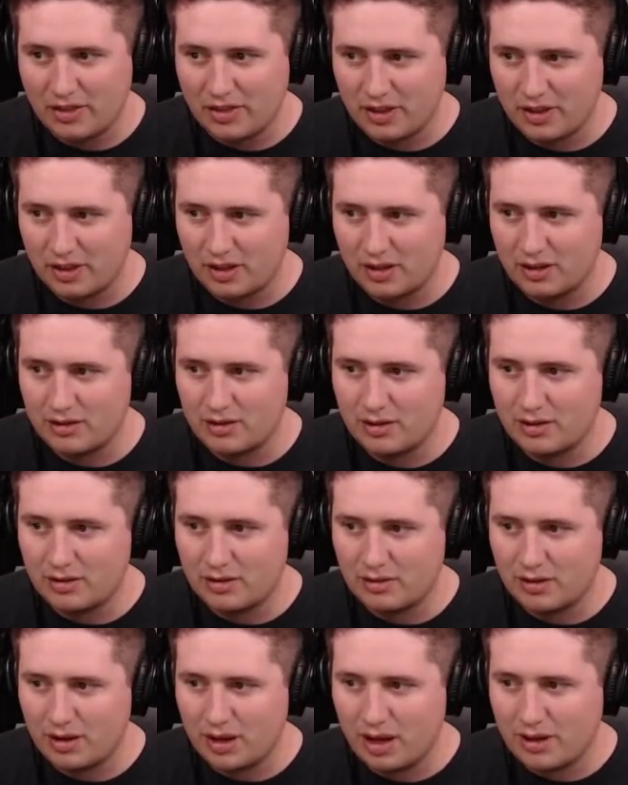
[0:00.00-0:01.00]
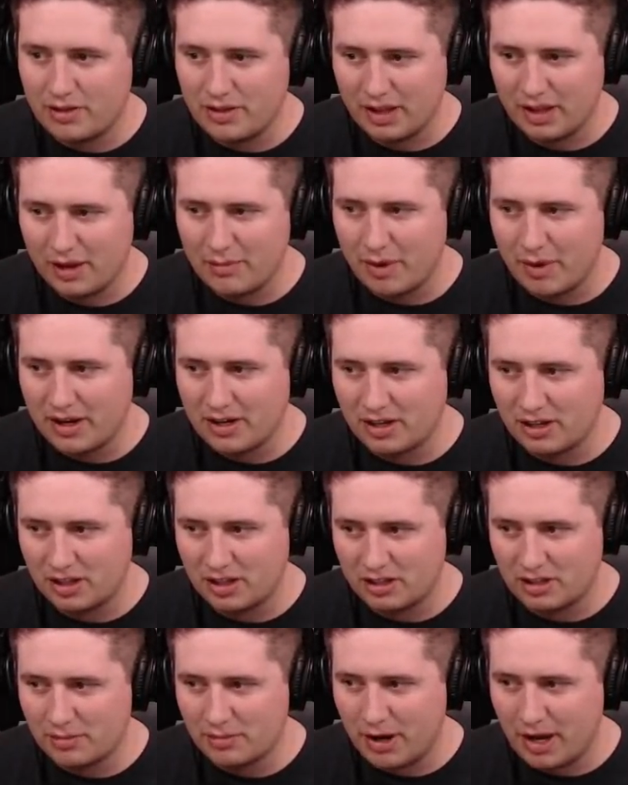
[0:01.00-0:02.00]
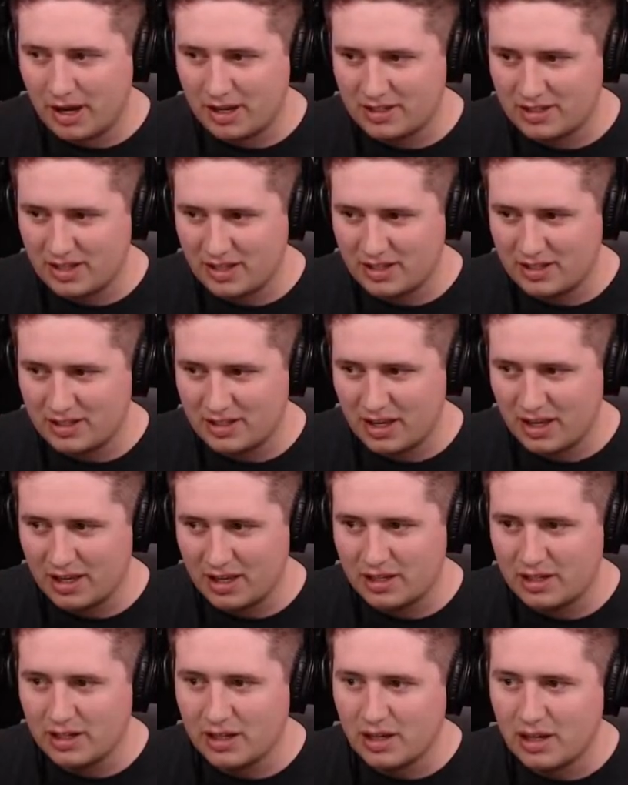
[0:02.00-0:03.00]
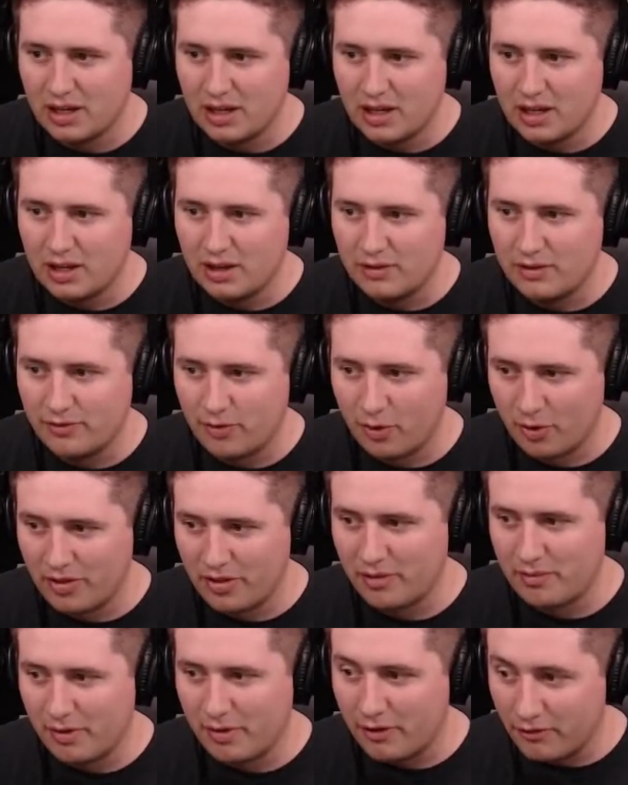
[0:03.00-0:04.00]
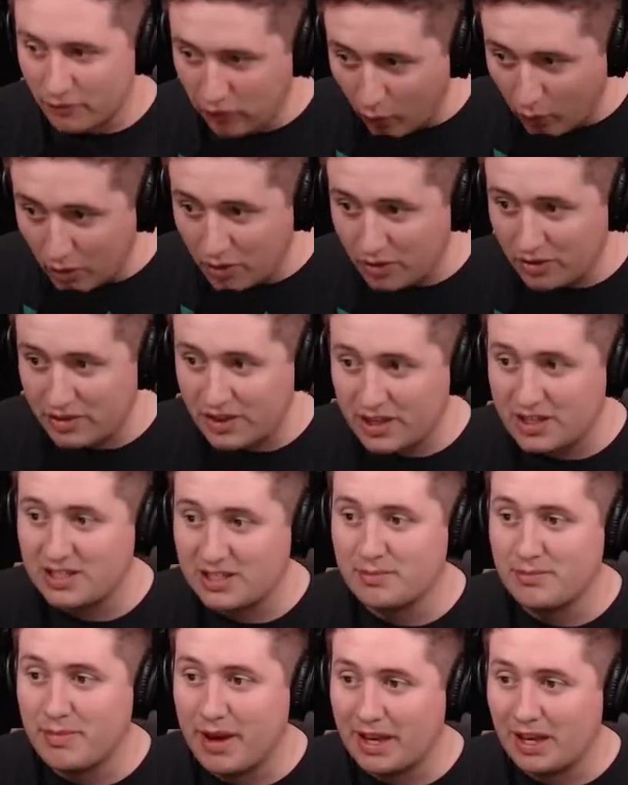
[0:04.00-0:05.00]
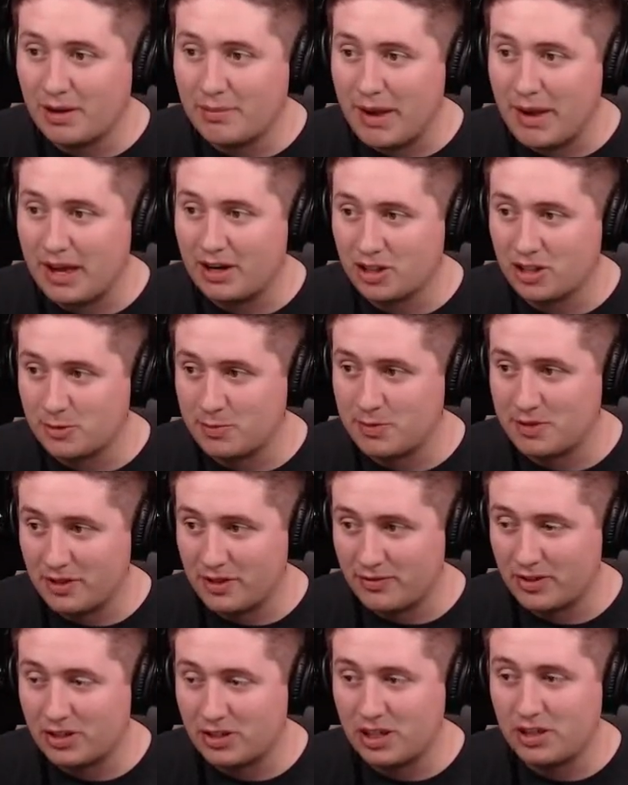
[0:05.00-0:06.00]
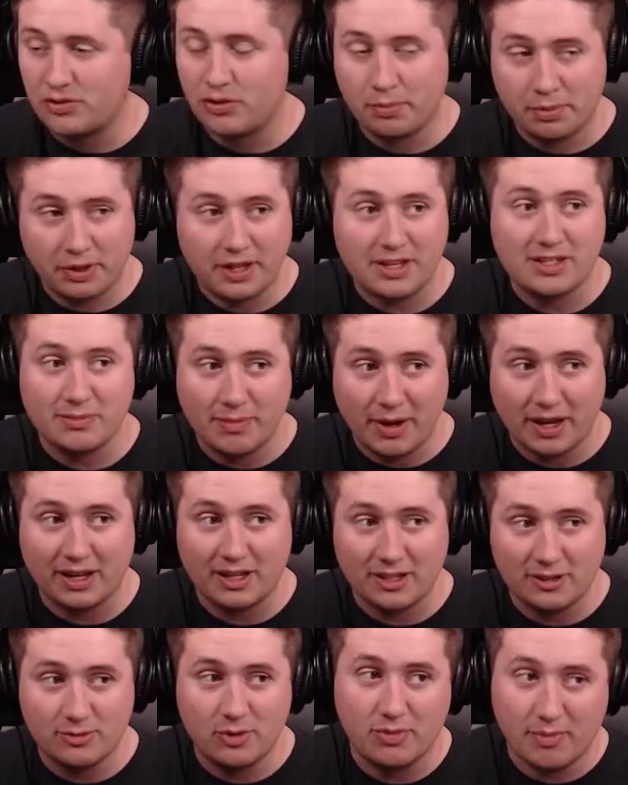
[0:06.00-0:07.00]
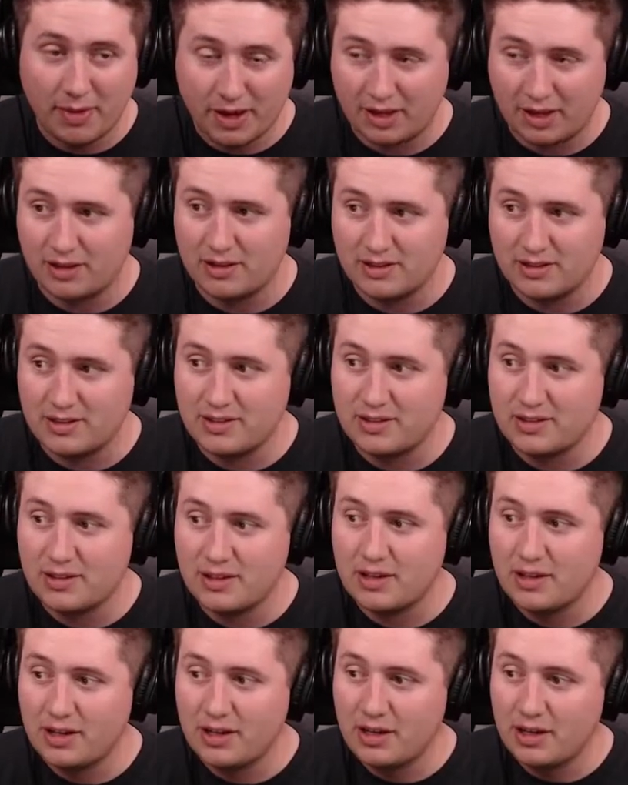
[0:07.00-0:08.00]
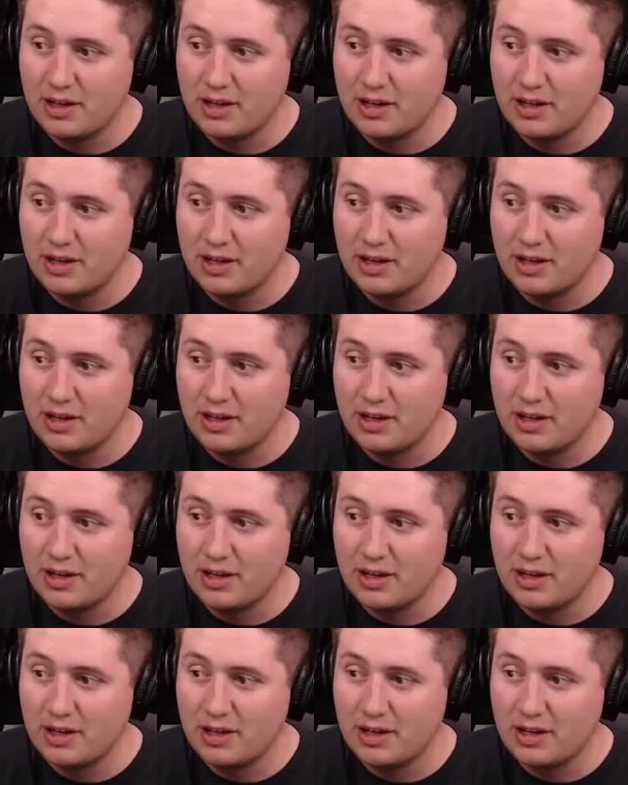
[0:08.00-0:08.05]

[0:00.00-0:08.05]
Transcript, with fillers: I think I think I might have clicked the box that said For the for this mega battle specifically, replace megas with megas.